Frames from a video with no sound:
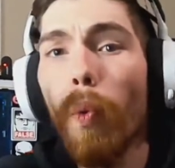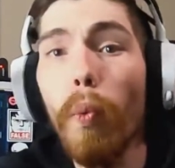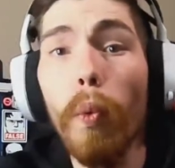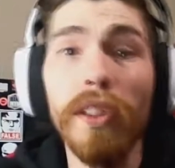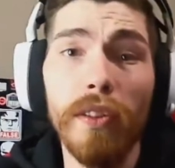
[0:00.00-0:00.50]

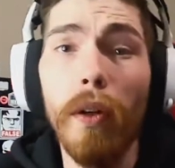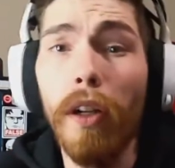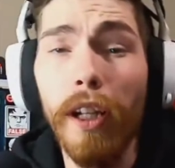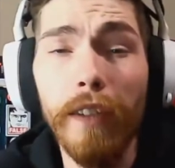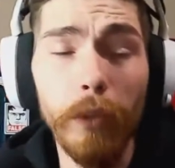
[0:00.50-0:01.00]
What's going on,
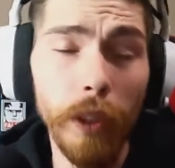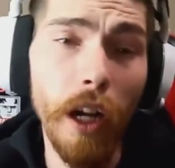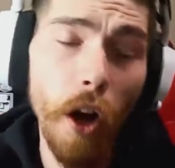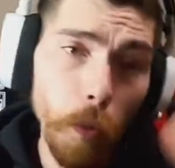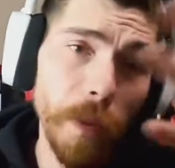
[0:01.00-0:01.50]
everyone?
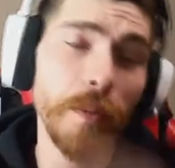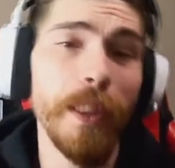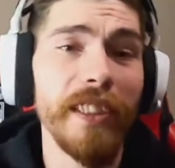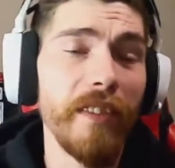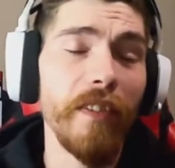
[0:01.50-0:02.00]
Hope everybody's
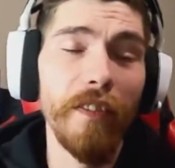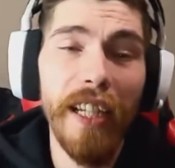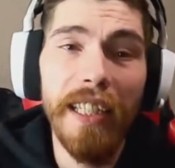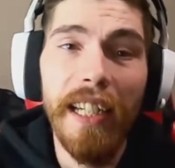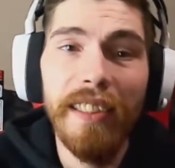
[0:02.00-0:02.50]
having a
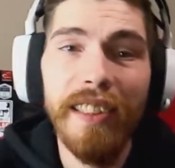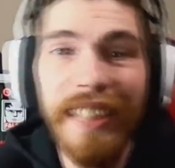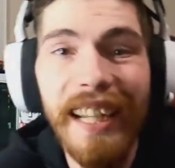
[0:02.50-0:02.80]
fantastic day.